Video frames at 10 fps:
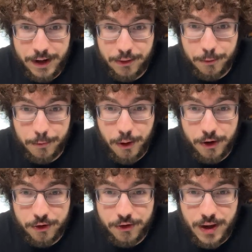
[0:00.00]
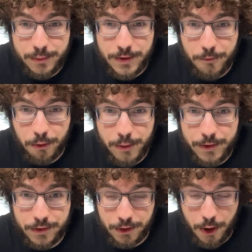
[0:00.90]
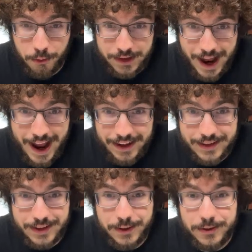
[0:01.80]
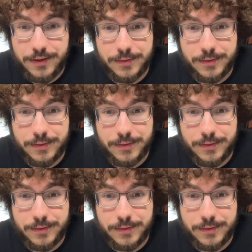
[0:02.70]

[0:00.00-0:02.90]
so 400 subs in 4 months. Let's go. Nice, dude.